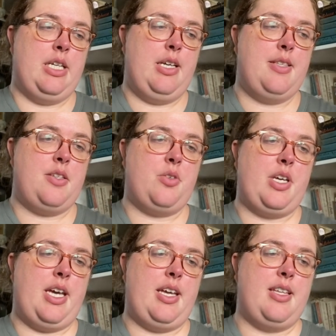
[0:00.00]
It's
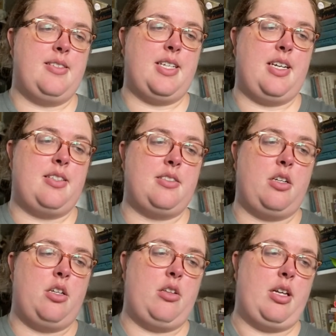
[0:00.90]
okay inside. It's
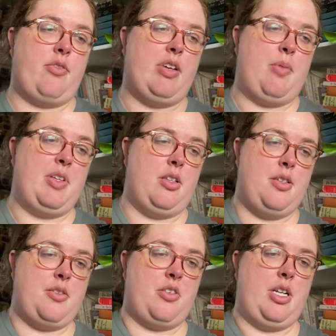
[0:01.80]
not like
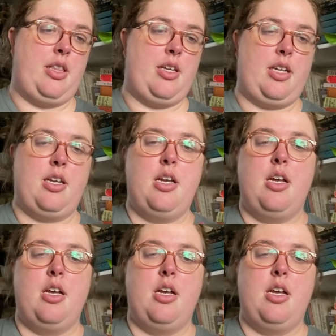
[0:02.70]
fabulous or anything.